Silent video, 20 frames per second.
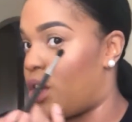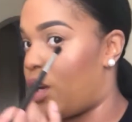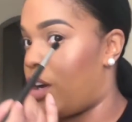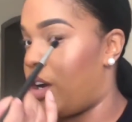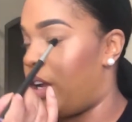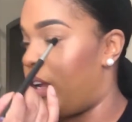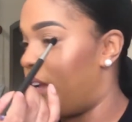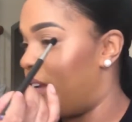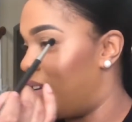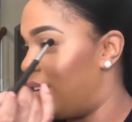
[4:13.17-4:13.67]

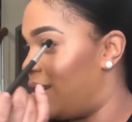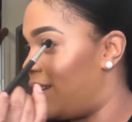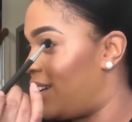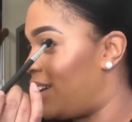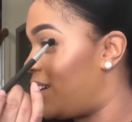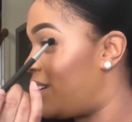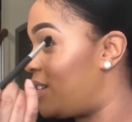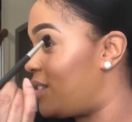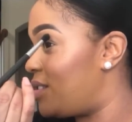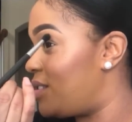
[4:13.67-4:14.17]
sorry.
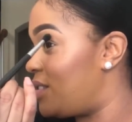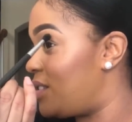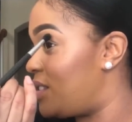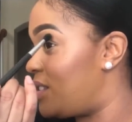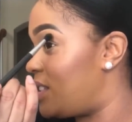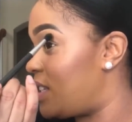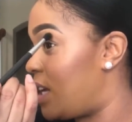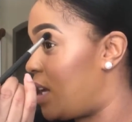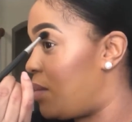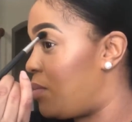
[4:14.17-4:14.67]
I'll do
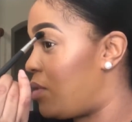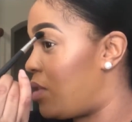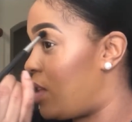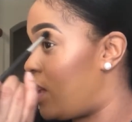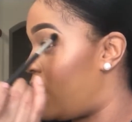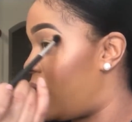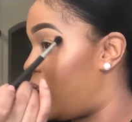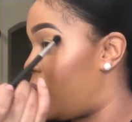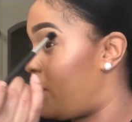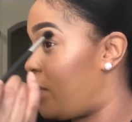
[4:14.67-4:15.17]
the same
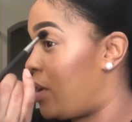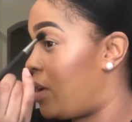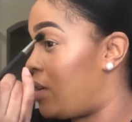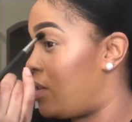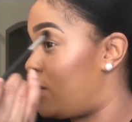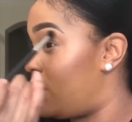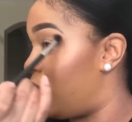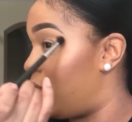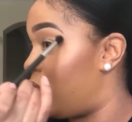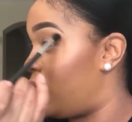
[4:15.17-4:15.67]
thing up
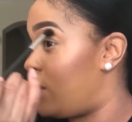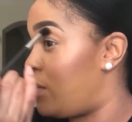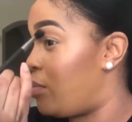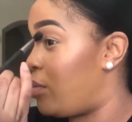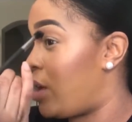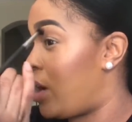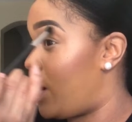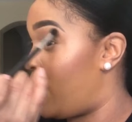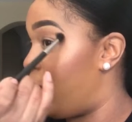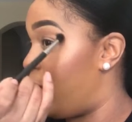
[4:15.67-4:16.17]
under the
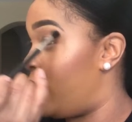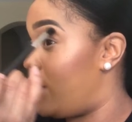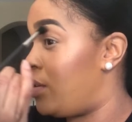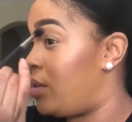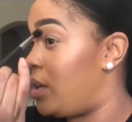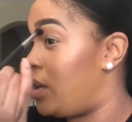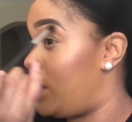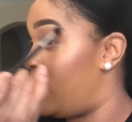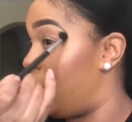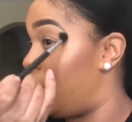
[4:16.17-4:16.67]
brow
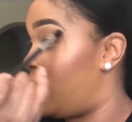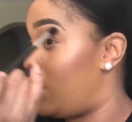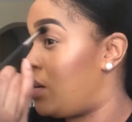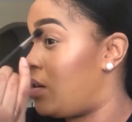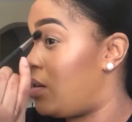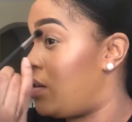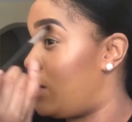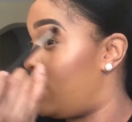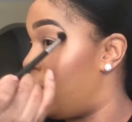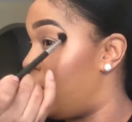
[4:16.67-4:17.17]
bone
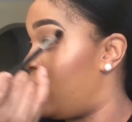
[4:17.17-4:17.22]
here.